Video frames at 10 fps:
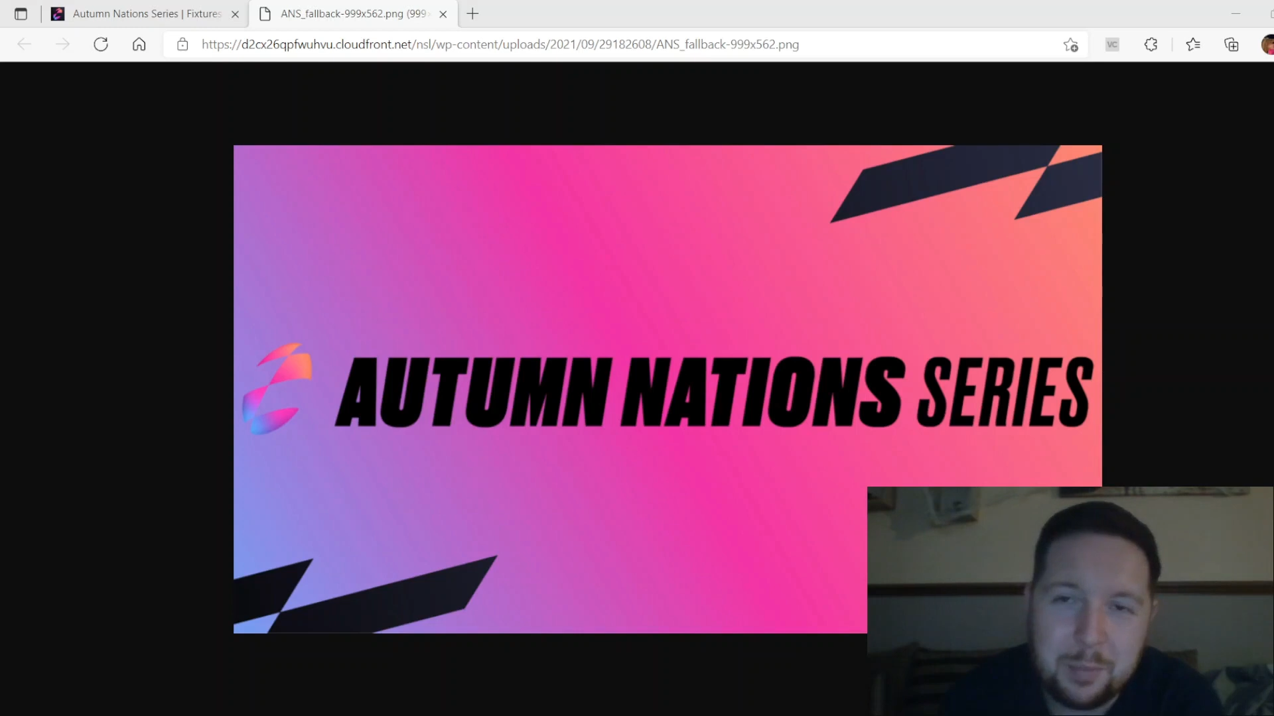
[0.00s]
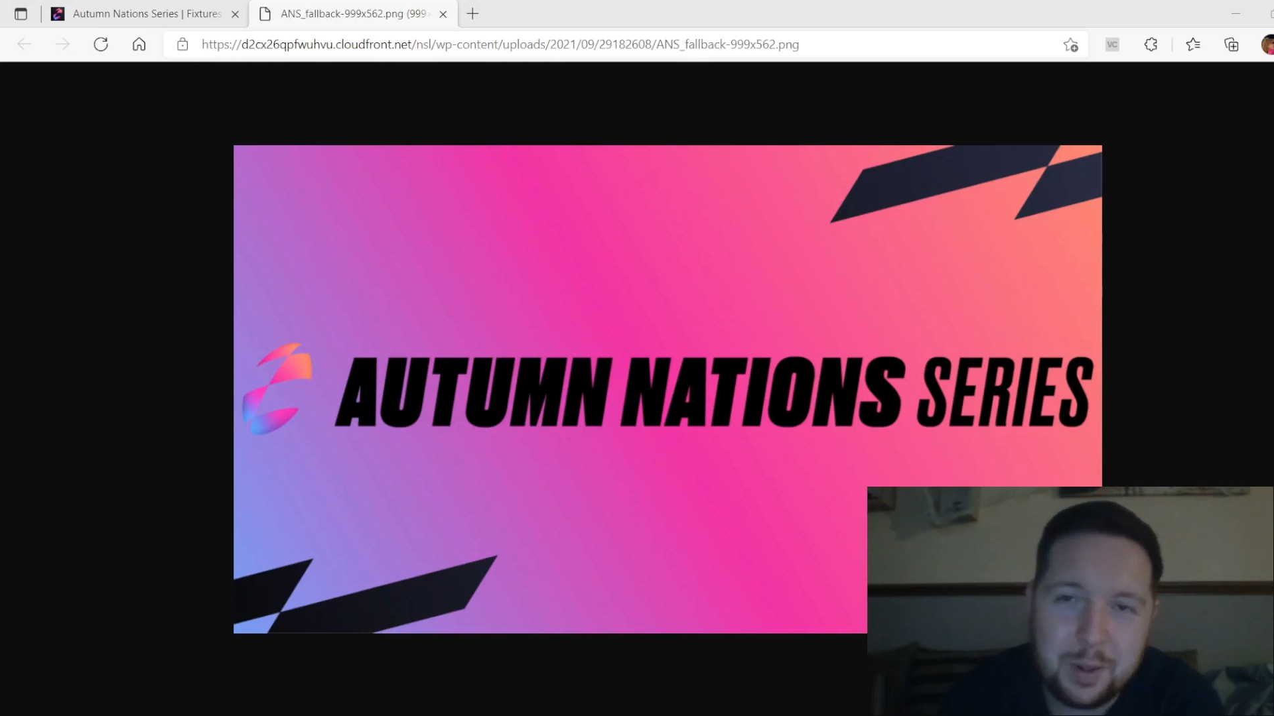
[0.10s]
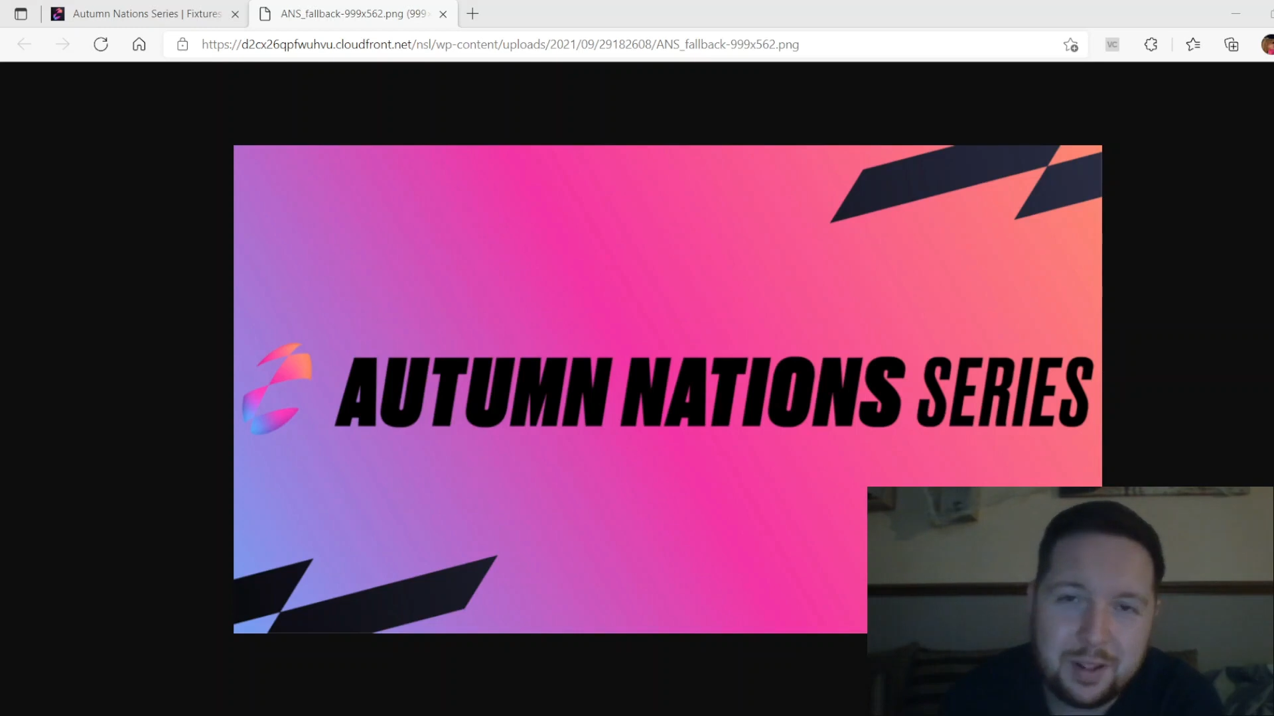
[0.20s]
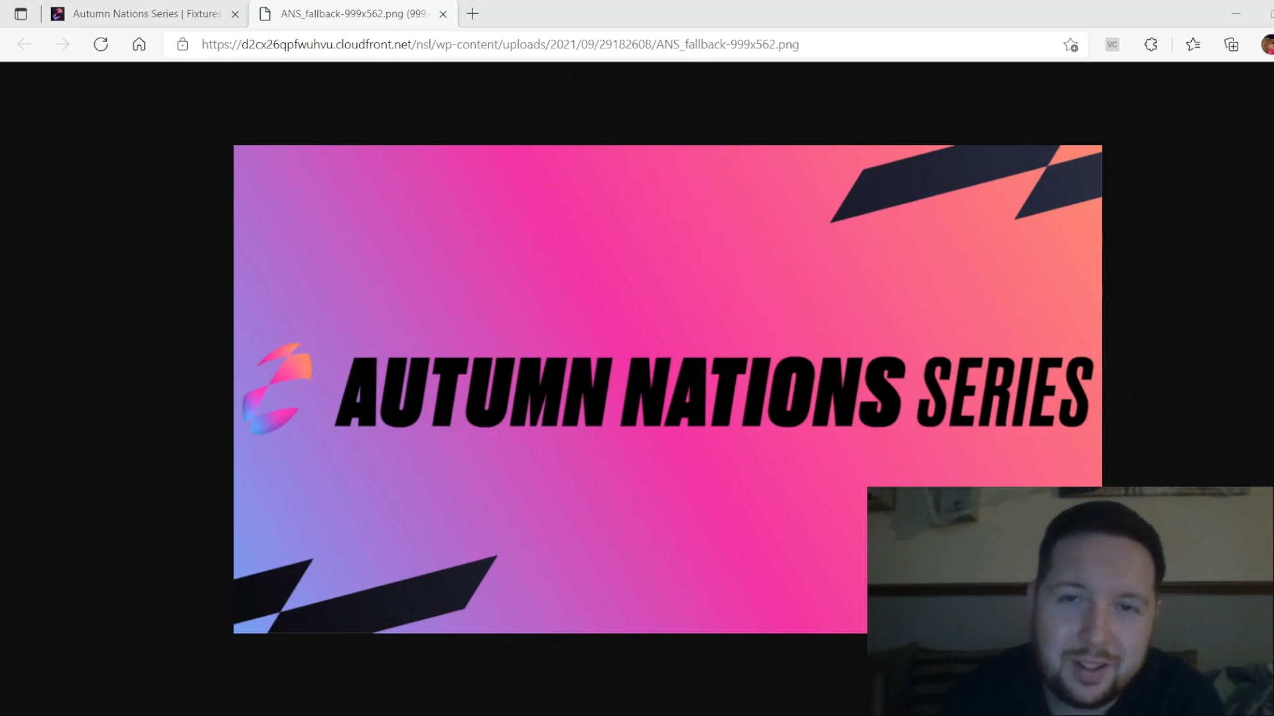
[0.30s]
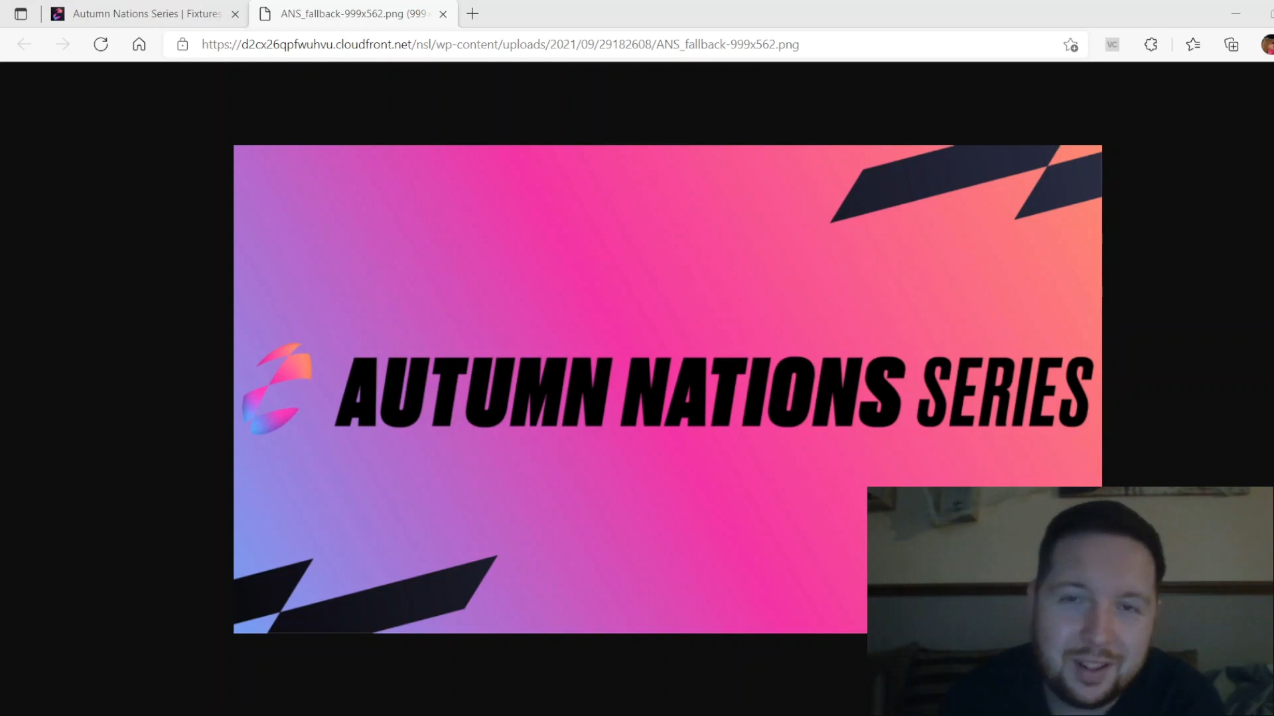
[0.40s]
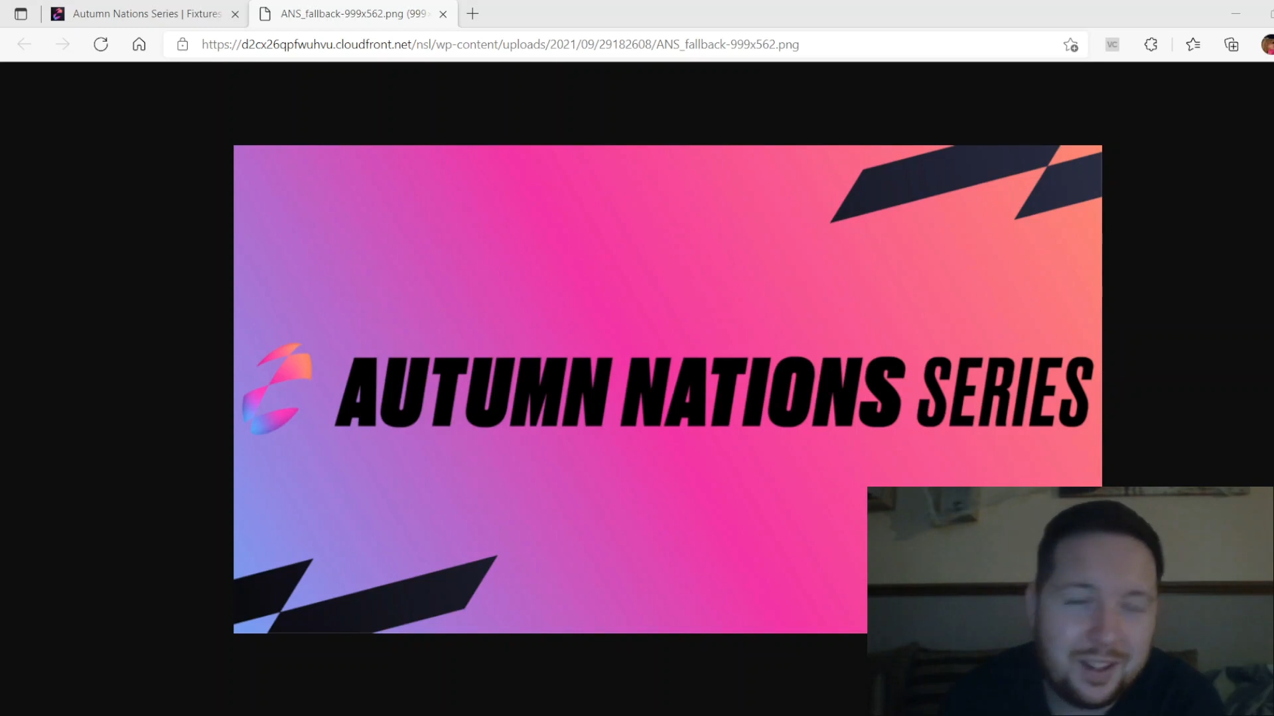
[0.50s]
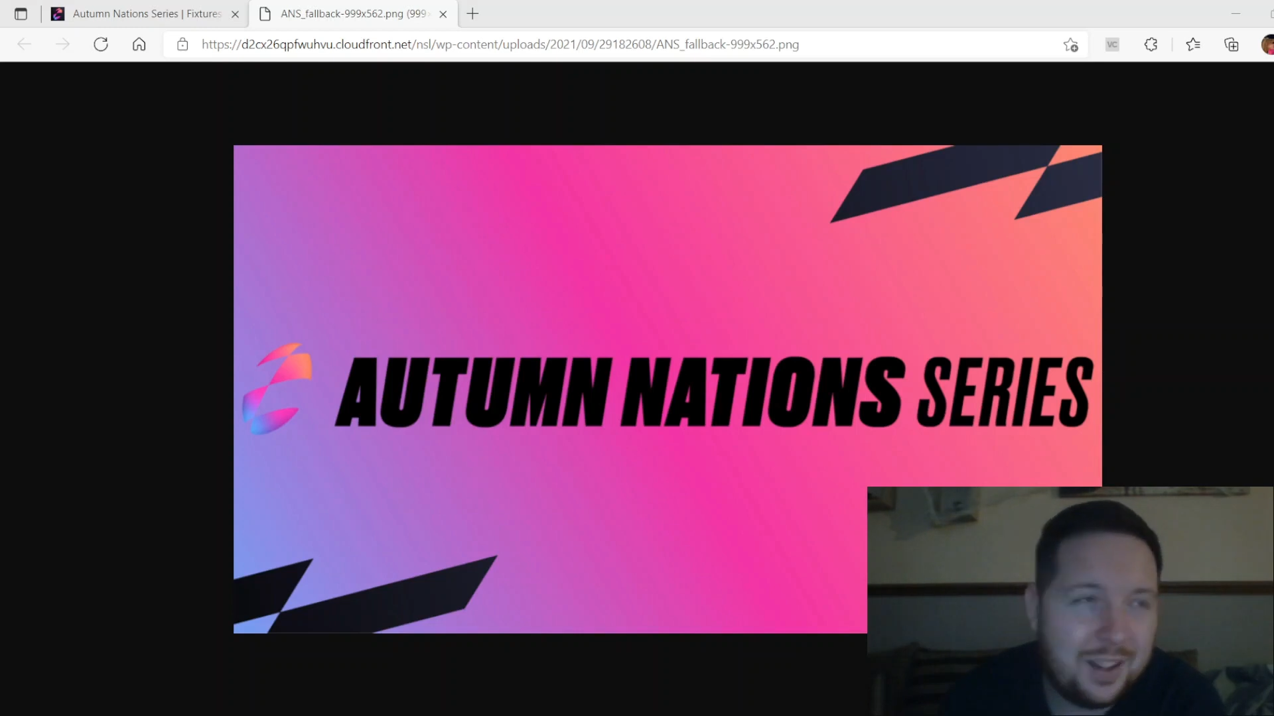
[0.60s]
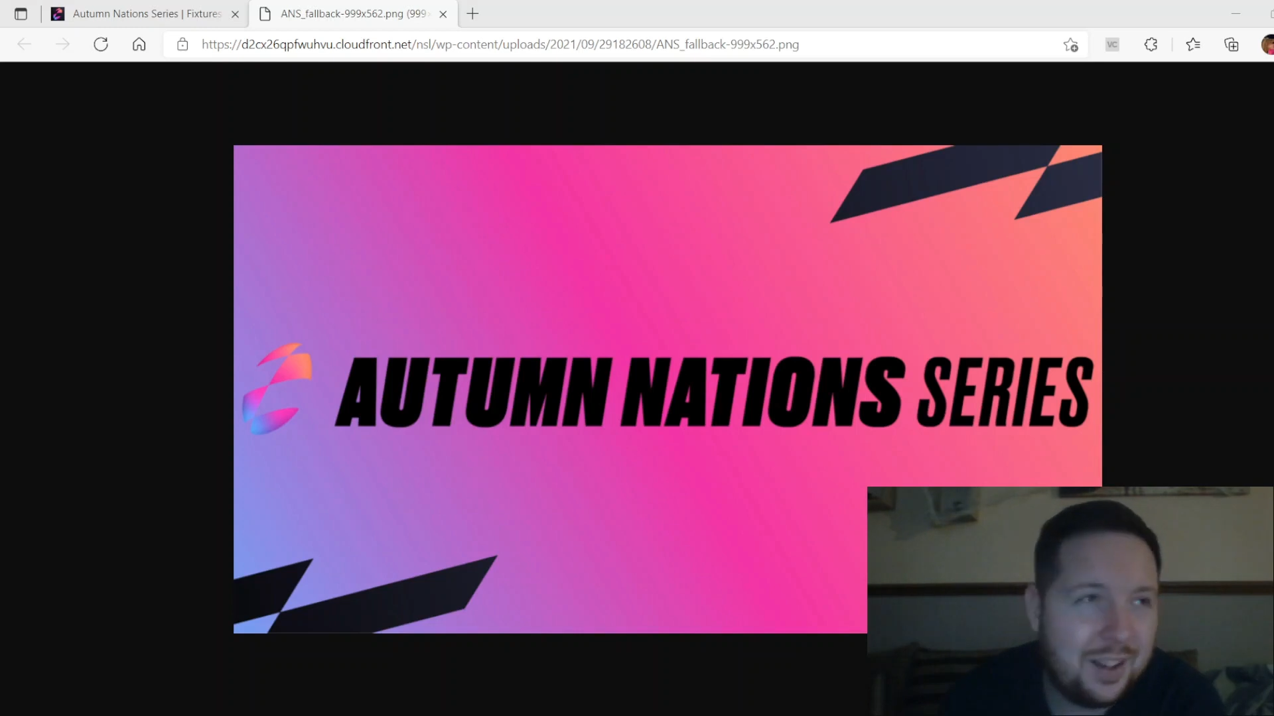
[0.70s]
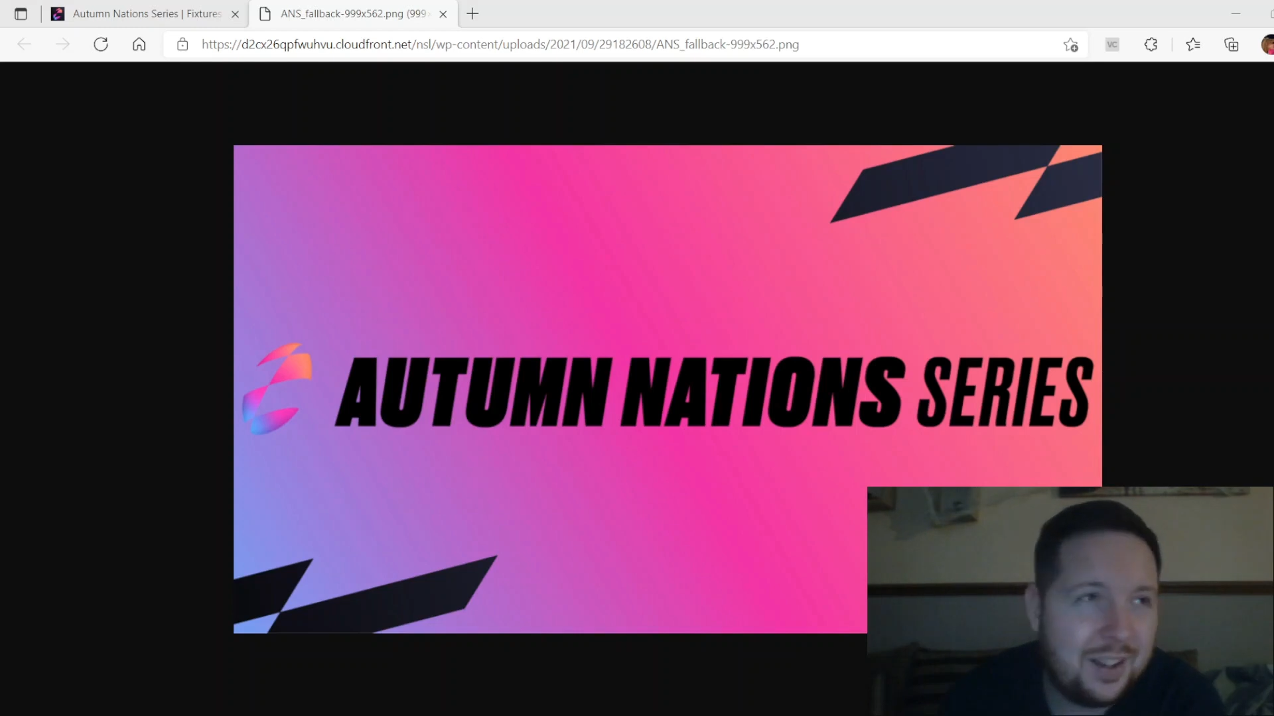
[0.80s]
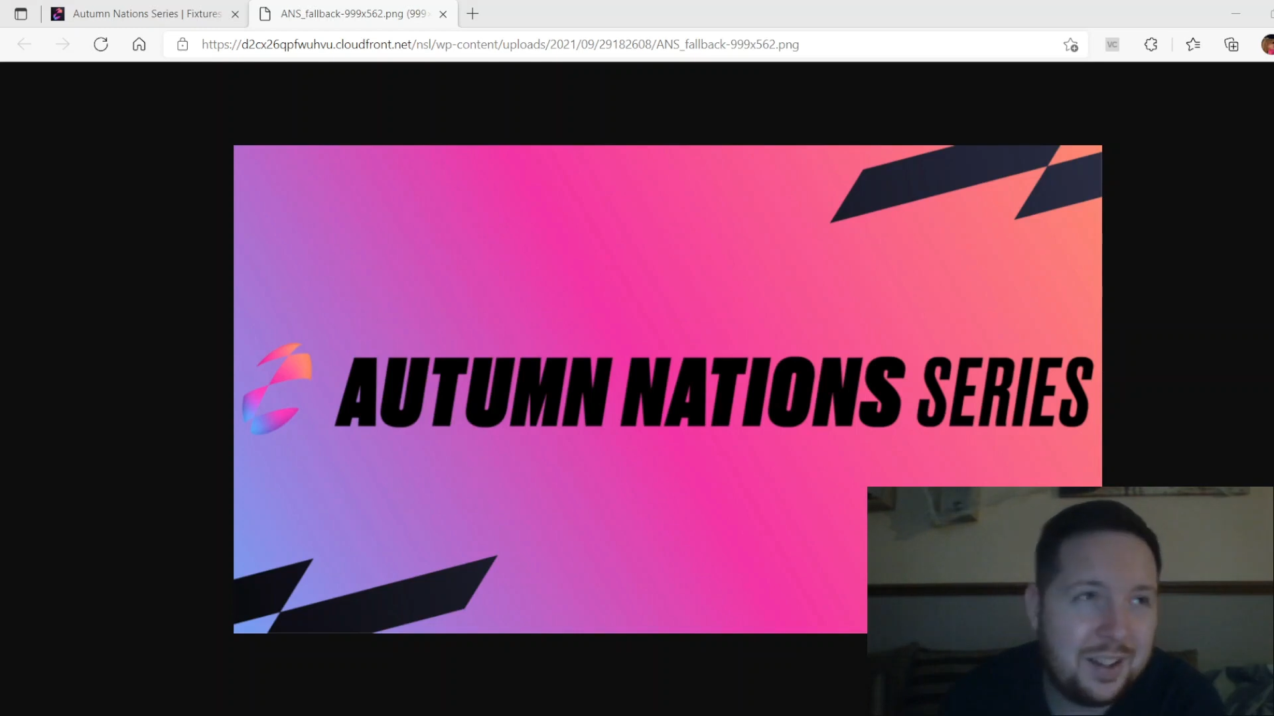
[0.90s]
but
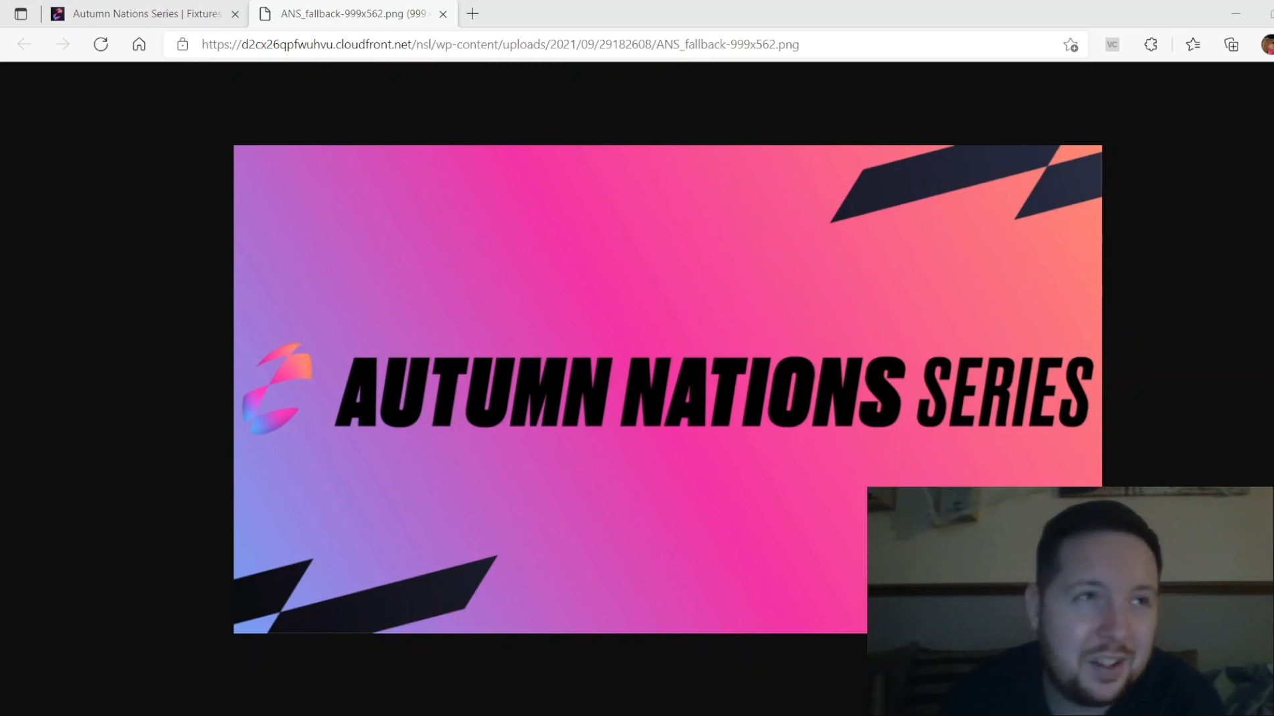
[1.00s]
I